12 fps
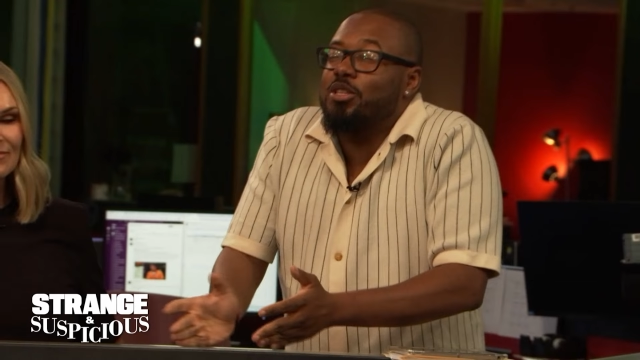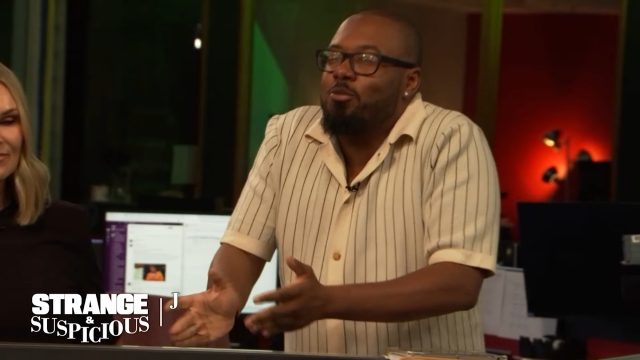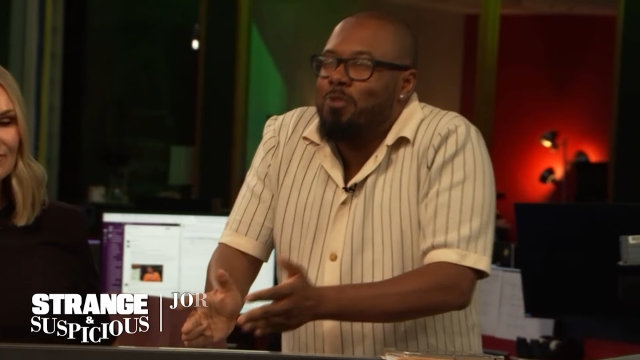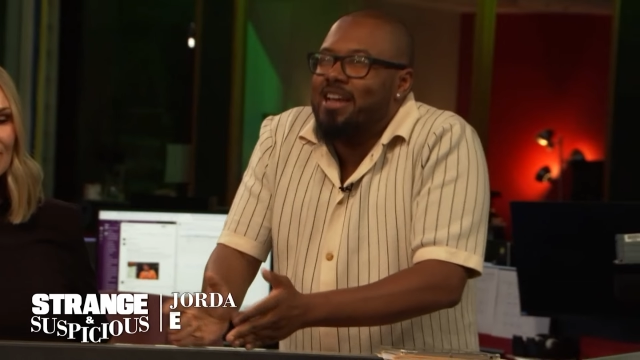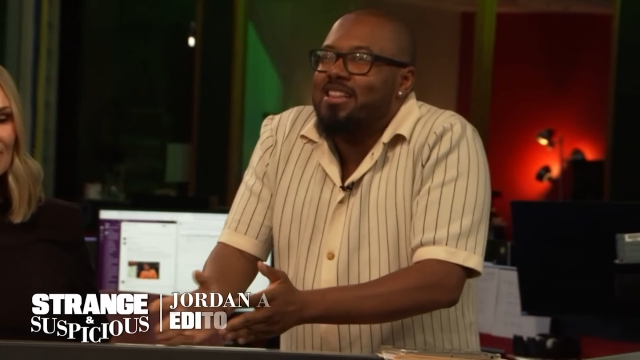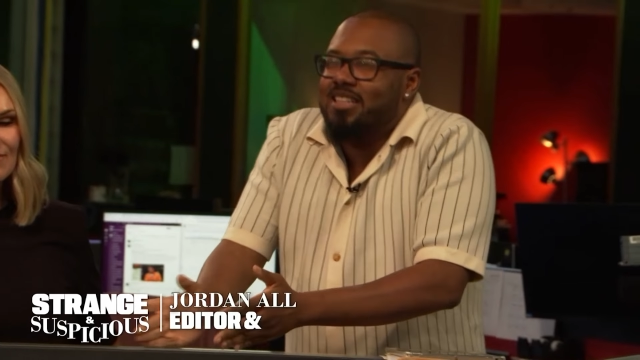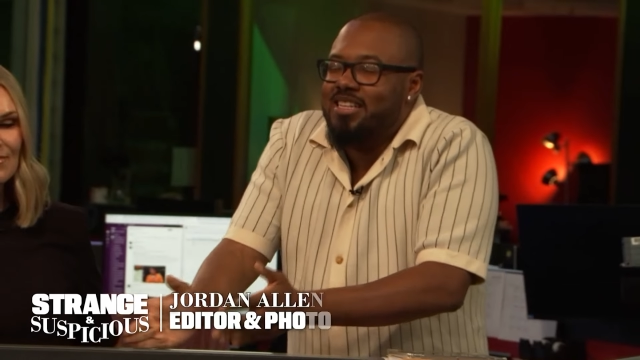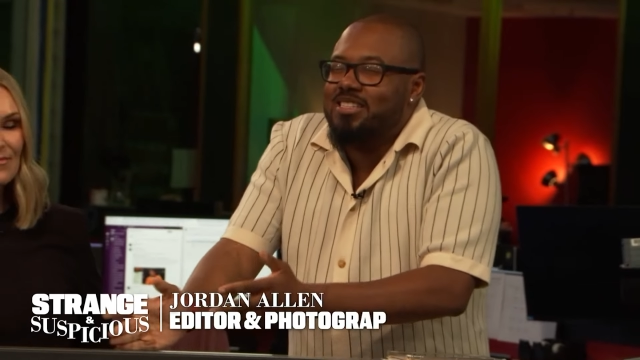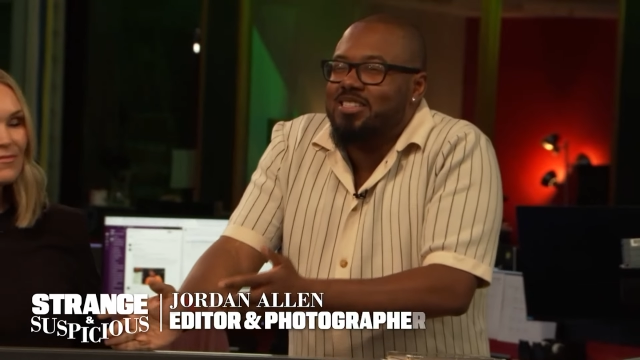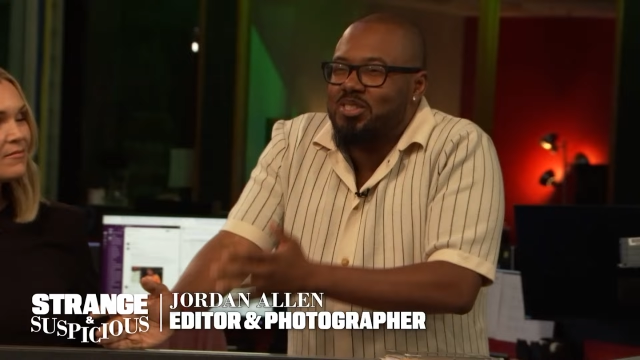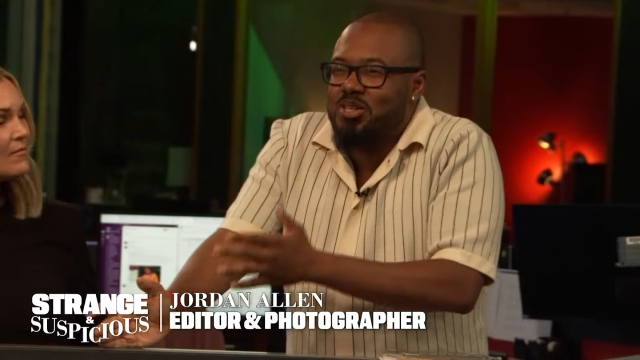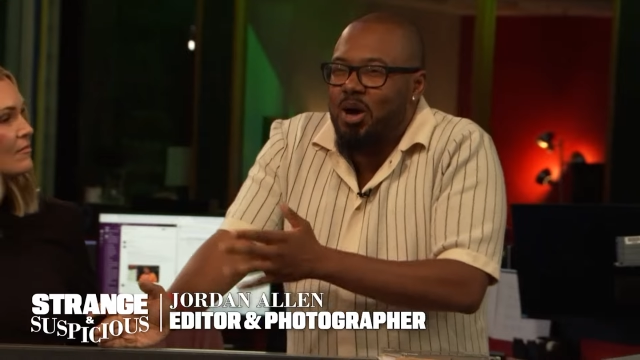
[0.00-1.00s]
The way that this
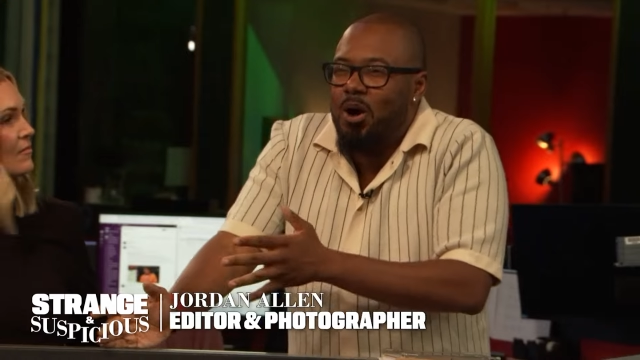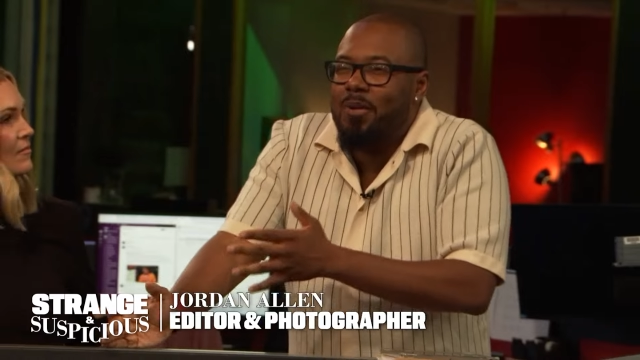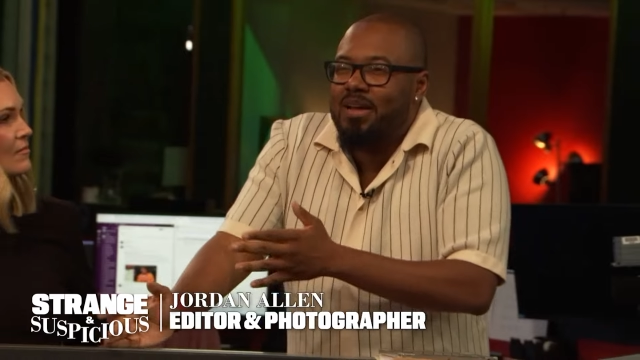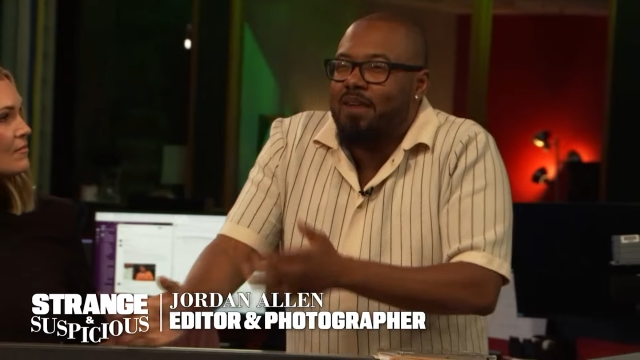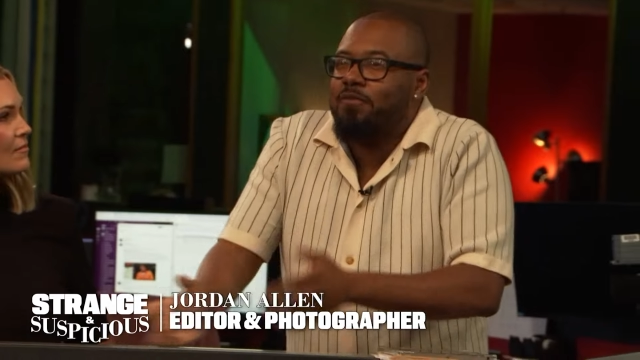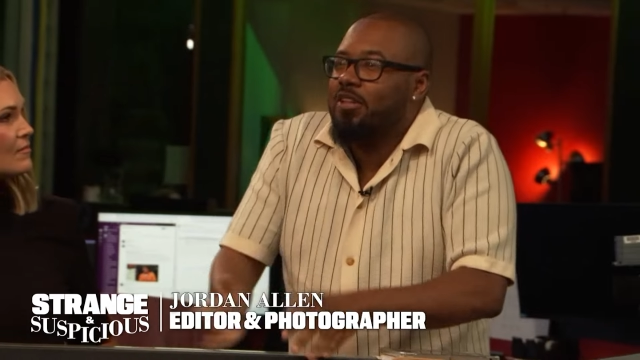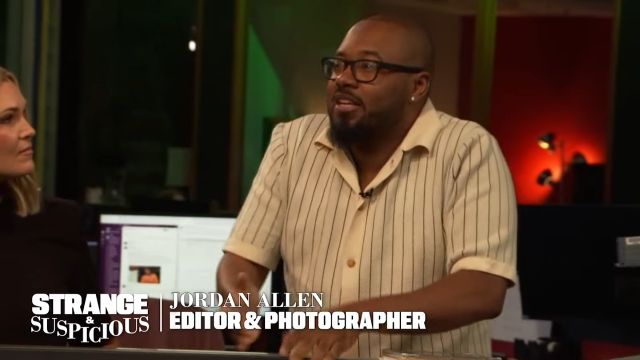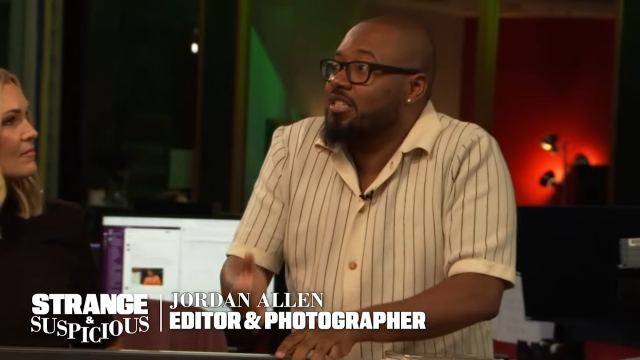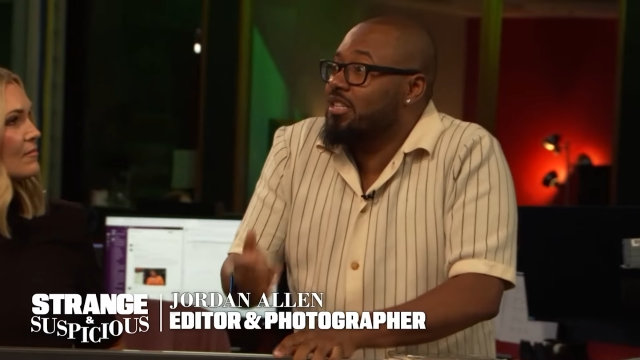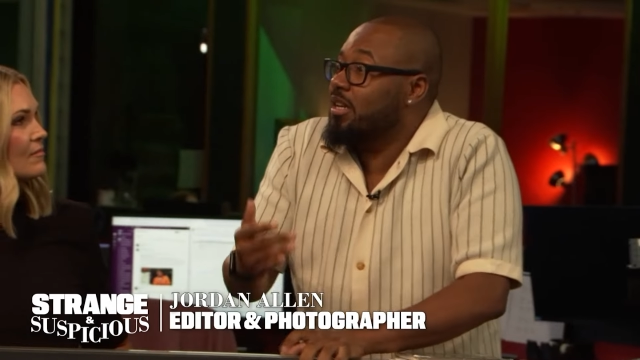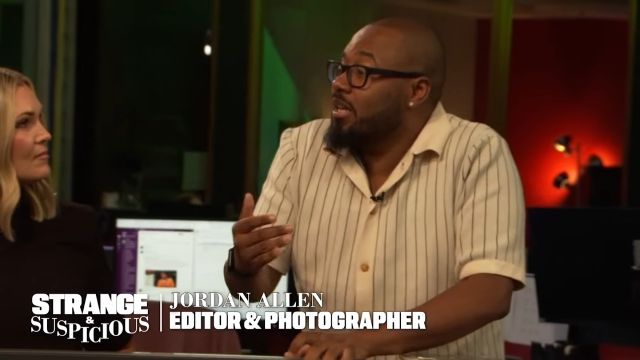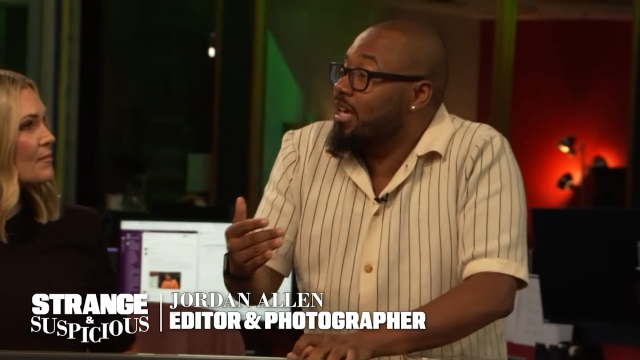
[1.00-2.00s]
is going, I feel like it's
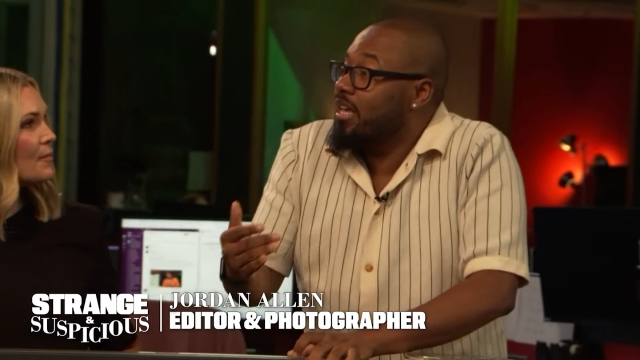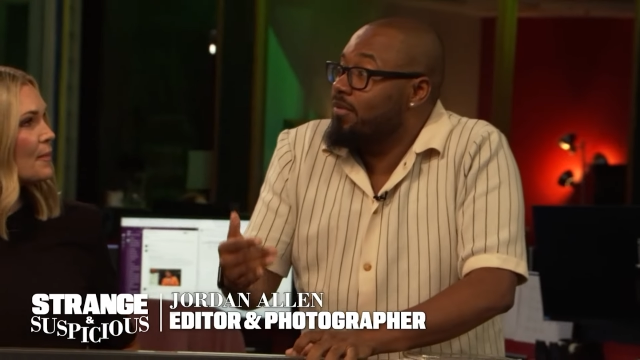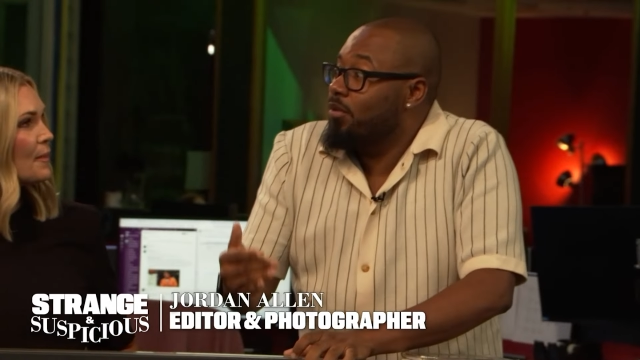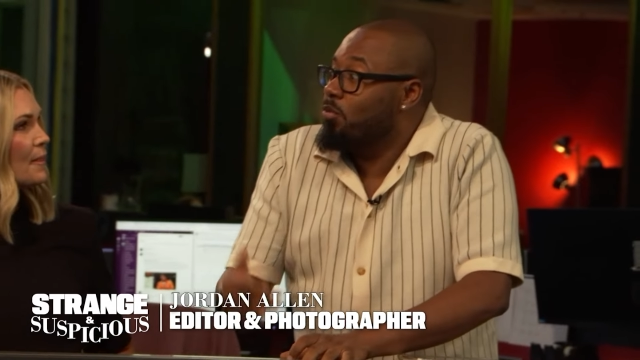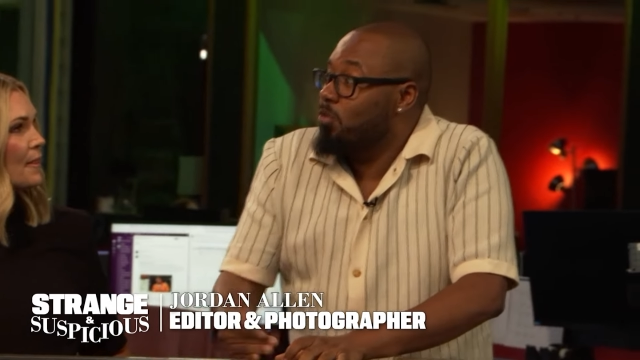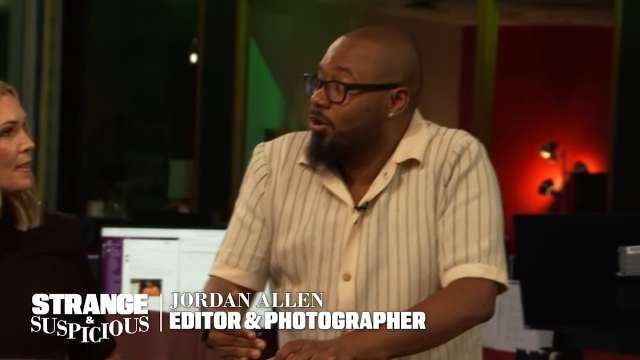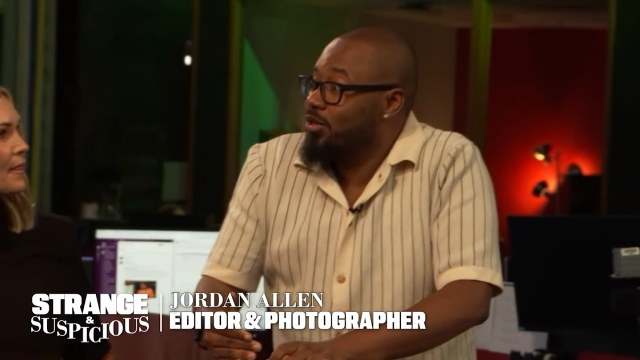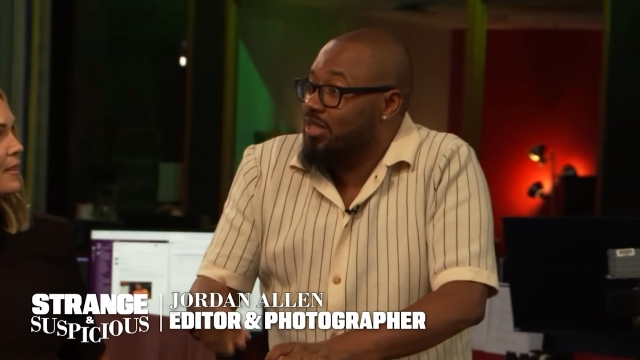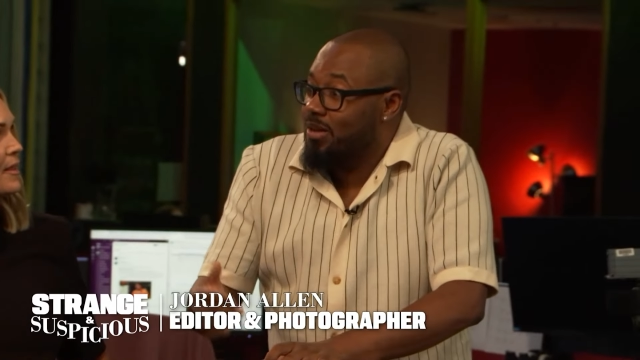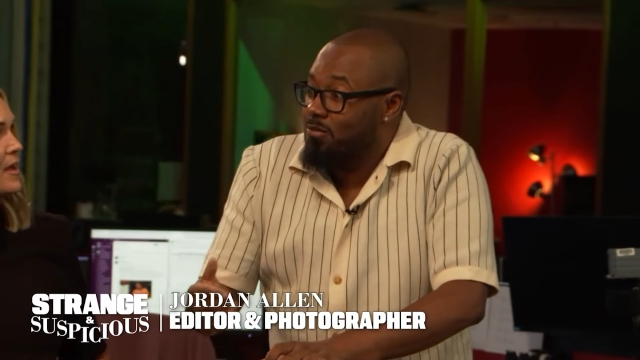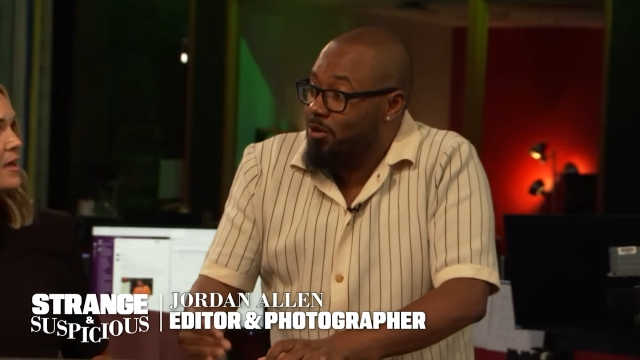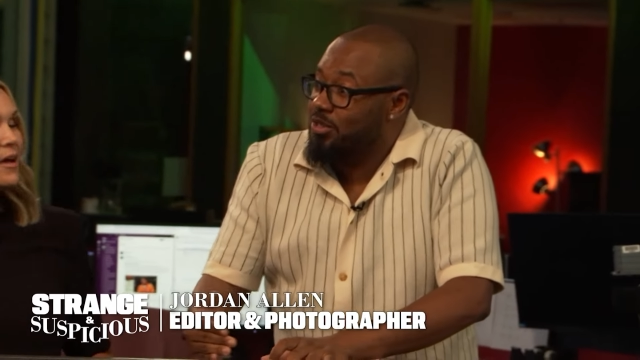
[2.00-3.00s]
gonna get even worse
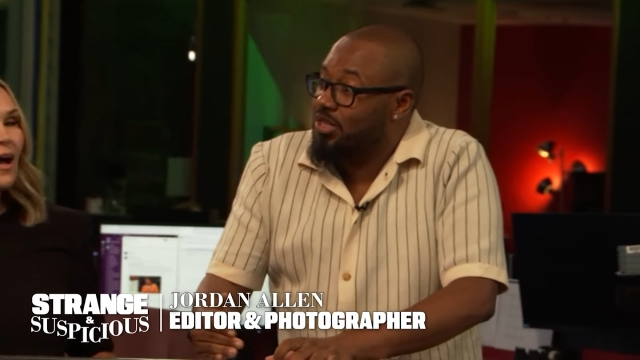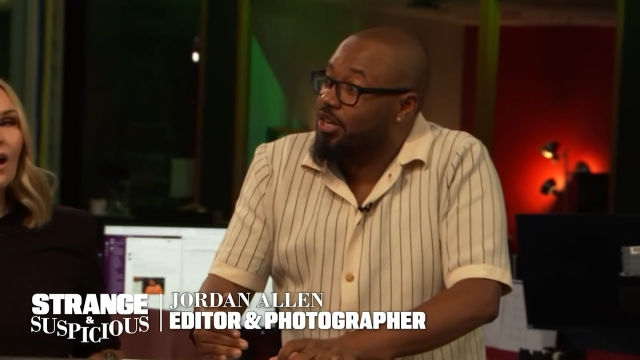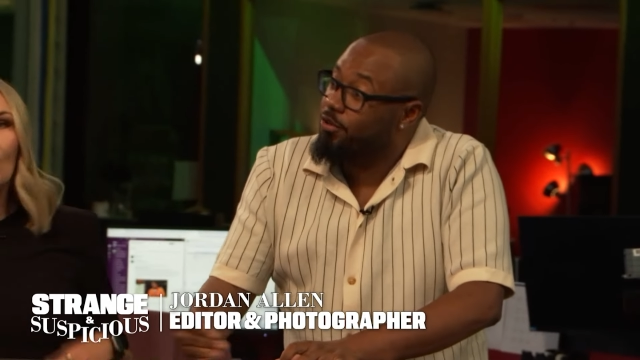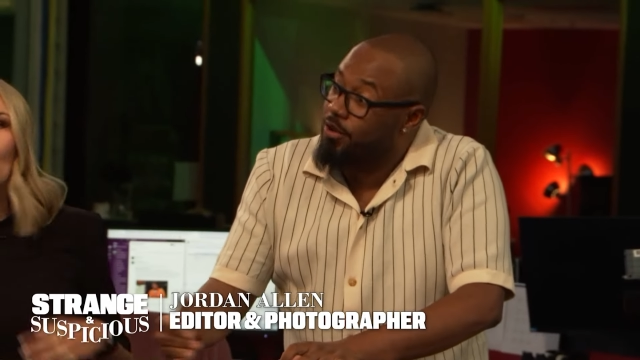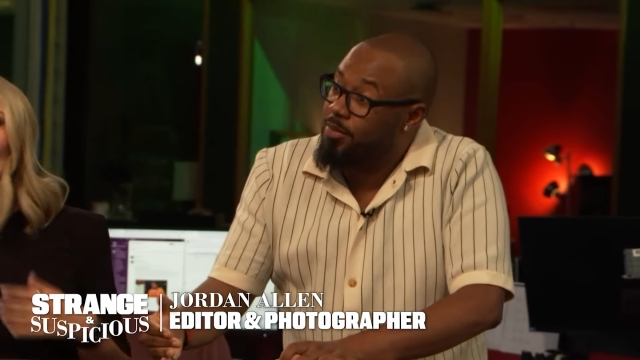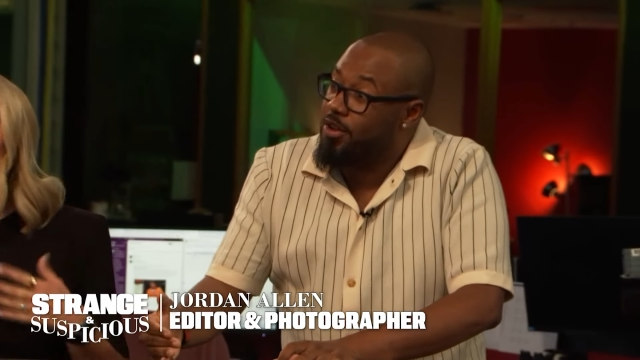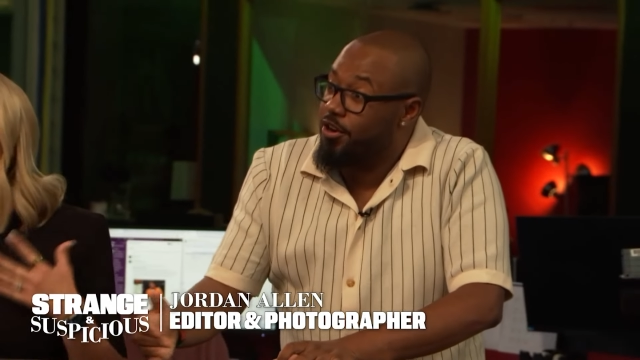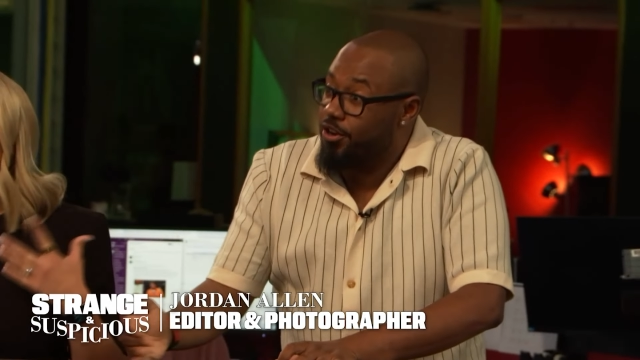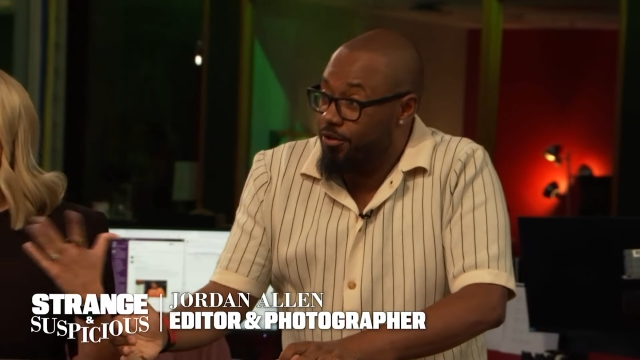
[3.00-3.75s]
and worse and creepier and